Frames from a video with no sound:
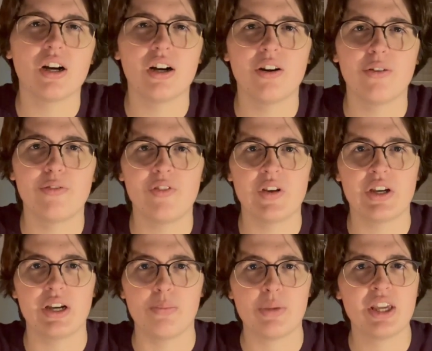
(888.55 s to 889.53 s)
of
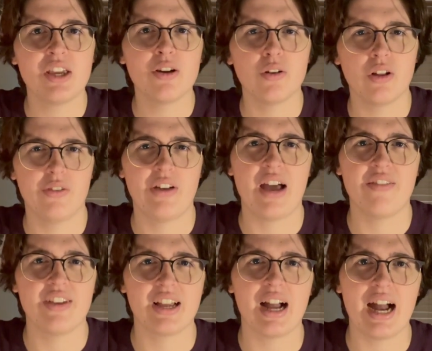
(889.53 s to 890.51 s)
the appeal of
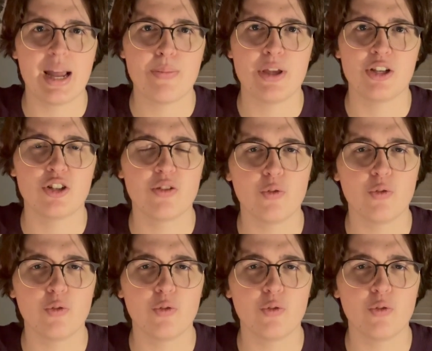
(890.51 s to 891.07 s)
having high-pitched